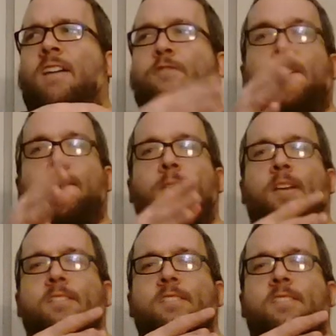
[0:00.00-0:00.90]
uh, for
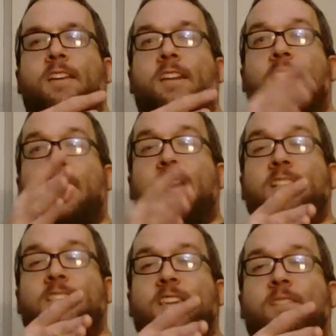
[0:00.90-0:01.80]
anybody who hasn't seen it. I
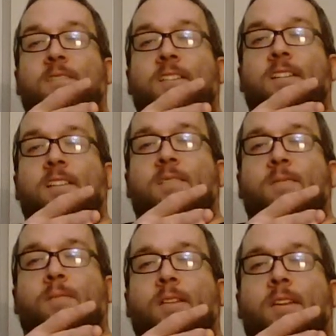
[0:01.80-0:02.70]
did see it when it
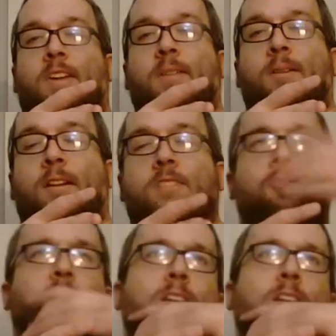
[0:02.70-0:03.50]
when it came out on